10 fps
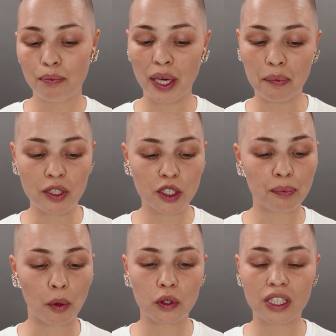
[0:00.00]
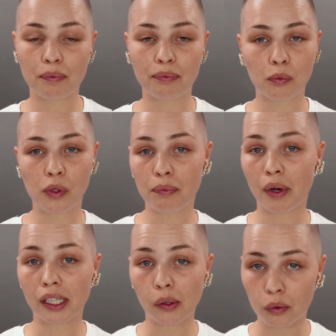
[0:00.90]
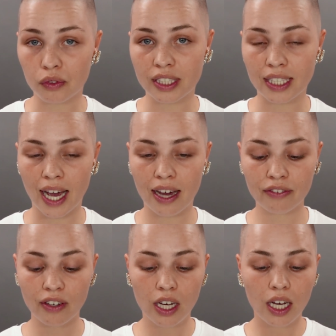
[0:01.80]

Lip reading: pigment spots than we might already have,